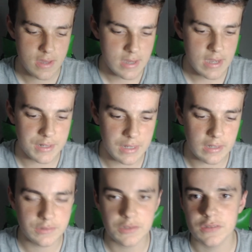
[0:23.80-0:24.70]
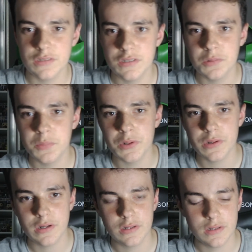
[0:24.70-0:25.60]
And uh, it's not the
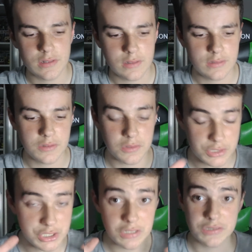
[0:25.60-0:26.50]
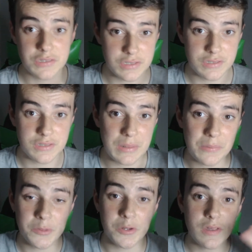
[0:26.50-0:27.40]
Steelbook, it's not just the
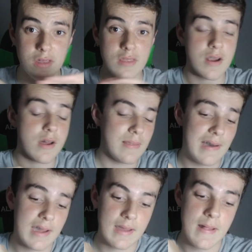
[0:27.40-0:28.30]
Steelbook that I like